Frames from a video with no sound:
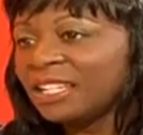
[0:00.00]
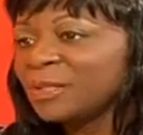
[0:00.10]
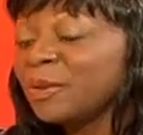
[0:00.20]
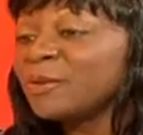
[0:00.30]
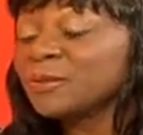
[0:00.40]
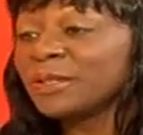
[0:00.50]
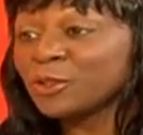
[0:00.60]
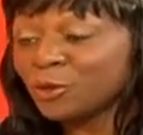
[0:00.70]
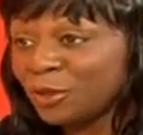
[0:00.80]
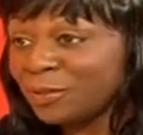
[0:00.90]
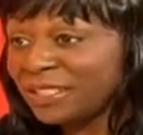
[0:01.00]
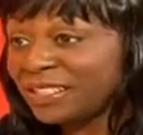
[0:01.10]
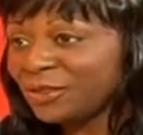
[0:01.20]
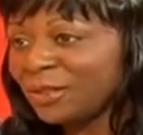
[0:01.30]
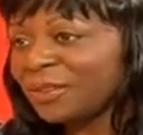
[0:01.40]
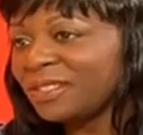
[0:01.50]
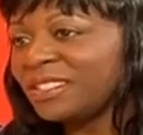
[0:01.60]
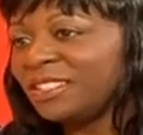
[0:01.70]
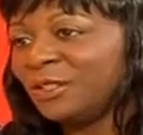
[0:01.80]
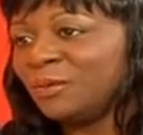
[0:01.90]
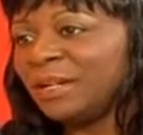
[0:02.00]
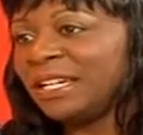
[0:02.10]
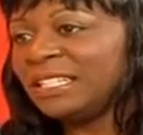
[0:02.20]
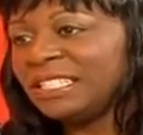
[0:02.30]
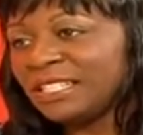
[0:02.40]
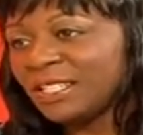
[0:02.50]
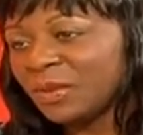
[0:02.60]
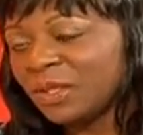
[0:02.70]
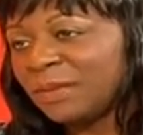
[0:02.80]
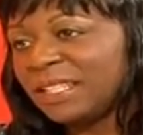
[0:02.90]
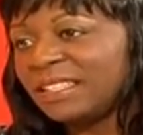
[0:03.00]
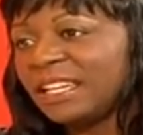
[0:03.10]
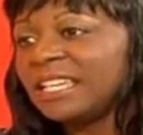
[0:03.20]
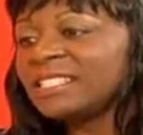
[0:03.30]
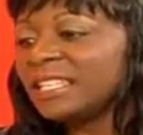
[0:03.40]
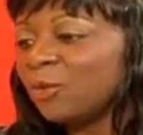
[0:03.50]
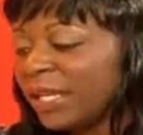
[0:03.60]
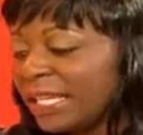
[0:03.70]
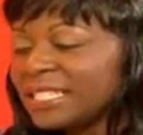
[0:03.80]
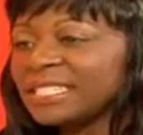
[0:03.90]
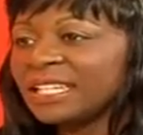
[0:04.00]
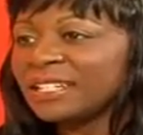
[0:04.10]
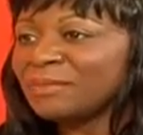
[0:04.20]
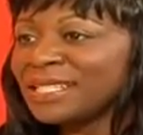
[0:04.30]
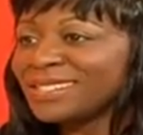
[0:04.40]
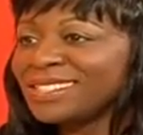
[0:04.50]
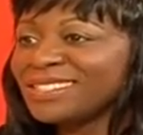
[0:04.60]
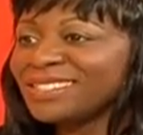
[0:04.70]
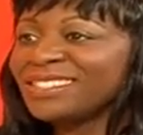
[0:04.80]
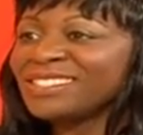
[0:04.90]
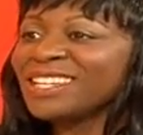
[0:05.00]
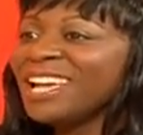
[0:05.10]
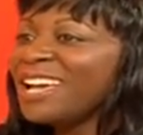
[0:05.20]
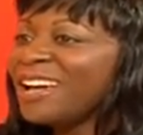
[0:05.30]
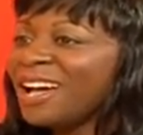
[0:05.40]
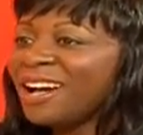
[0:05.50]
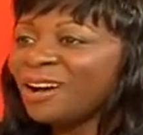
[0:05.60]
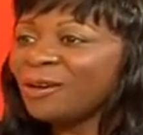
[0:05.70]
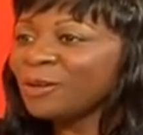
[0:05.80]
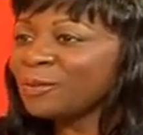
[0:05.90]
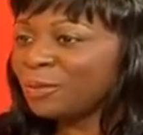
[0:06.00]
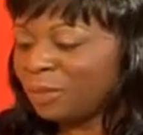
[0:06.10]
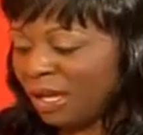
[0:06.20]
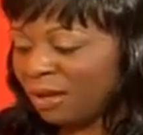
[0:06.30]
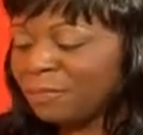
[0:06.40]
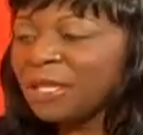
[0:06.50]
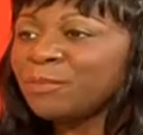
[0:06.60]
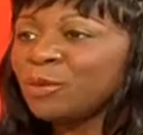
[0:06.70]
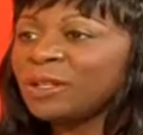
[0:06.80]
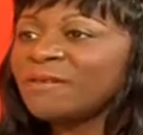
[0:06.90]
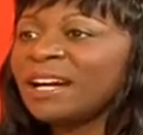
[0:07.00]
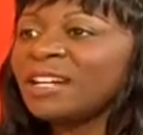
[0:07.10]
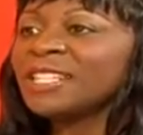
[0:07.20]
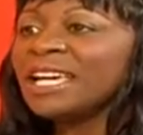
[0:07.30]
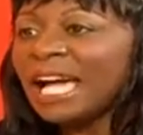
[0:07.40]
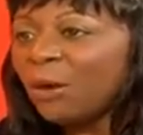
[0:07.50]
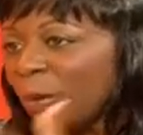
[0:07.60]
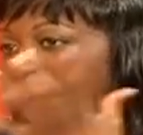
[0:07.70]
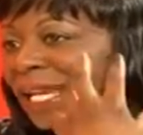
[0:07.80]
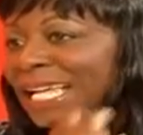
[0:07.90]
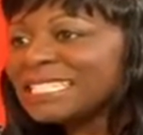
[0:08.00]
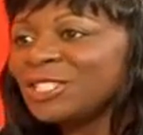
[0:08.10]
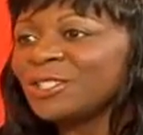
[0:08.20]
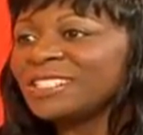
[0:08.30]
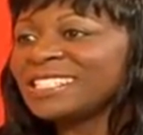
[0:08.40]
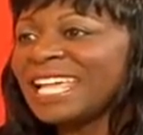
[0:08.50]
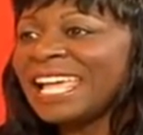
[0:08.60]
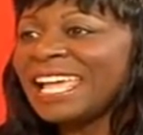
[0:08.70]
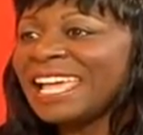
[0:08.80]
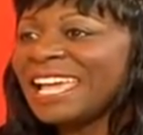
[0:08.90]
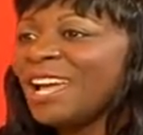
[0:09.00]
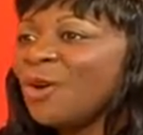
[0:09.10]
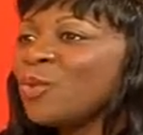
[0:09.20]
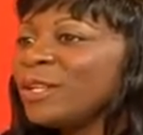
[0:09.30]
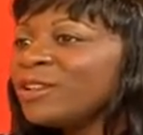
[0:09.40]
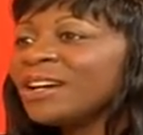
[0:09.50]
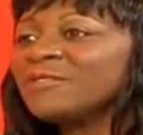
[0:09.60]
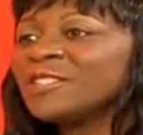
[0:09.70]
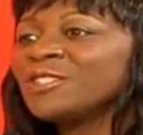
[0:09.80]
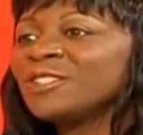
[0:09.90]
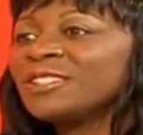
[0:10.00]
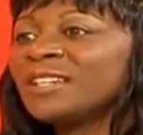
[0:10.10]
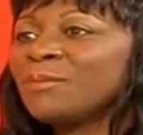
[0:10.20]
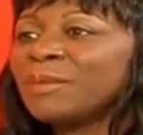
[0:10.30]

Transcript: I experienced when I was growing up in Nigeria, because you know my early years were spent there, is that we get together, my sisters, people around, and we plait each other's hair. We look after each other.